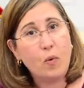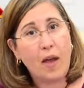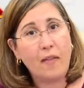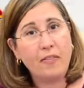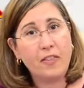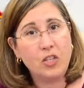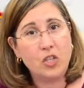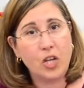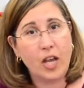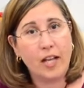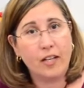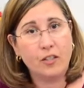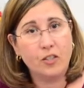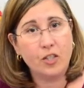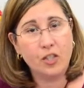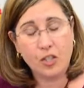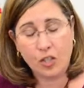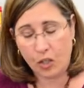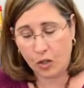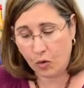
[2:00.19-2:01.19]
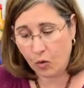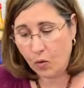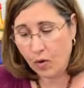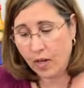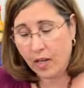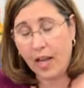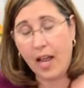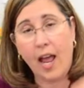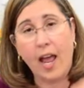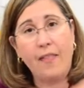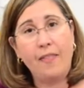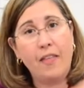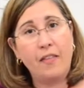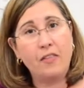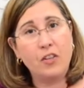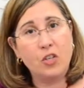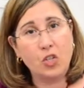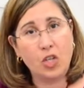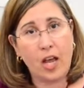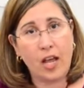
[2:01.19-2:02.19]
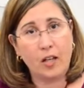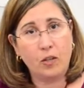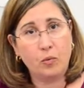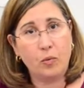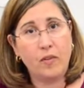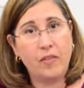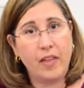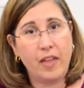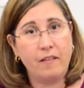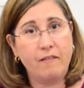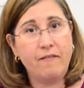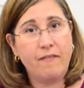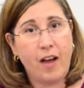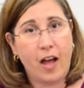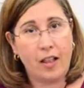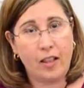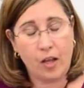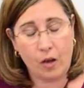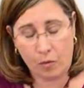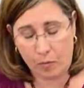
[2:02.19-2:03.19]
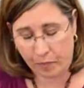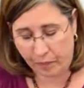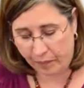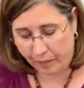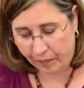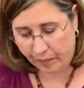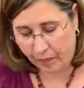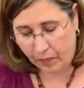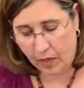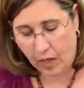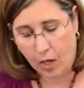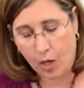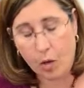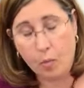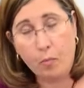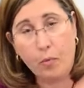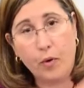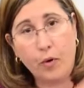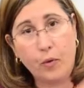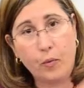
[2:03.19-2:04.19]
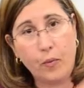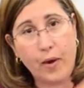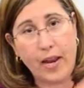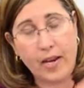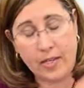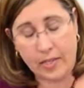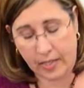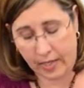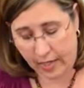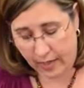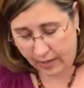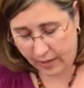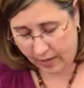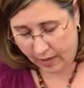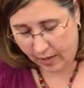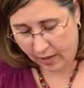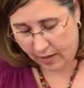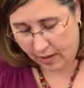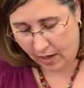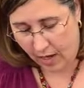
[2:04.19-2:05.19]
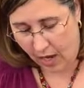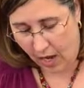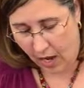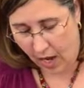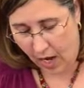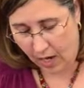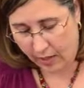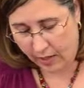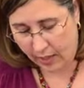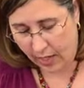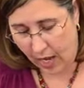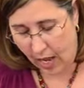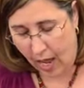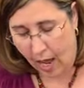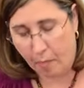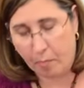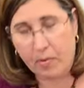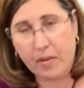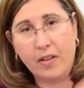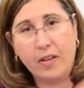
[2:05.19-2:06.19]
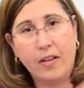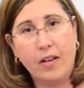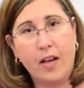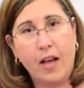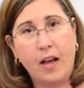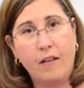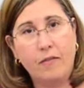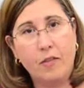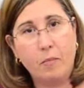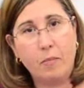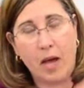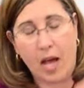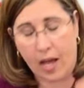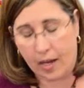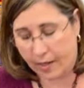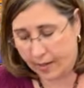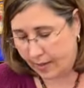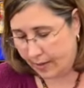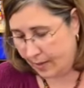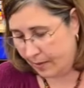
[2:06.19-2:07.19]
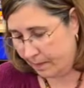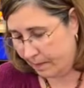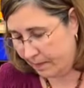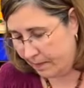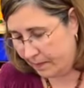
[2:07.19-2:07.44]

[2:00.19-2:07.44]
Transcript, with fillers: you want the child to do, and then the child will then follow. Put a red disc on top of the box.